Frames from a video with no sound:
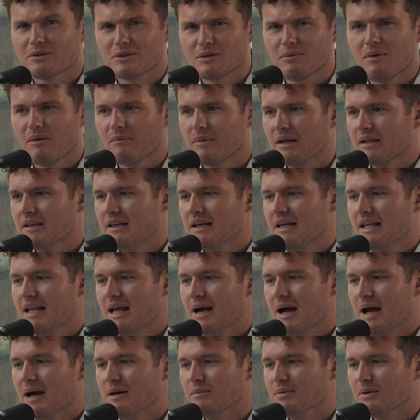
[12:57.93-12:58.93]
come on, man.
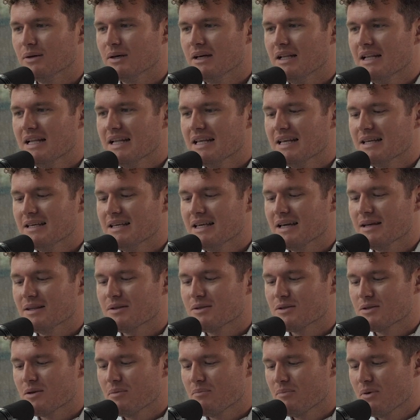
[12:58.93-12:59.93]

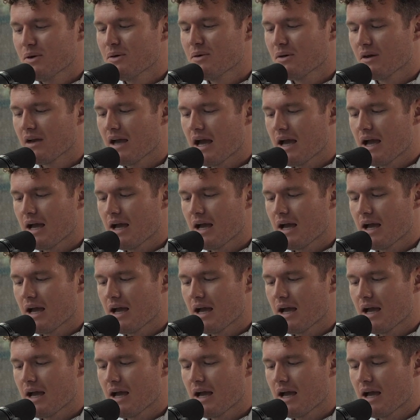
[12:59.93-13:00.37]
So Boohoo,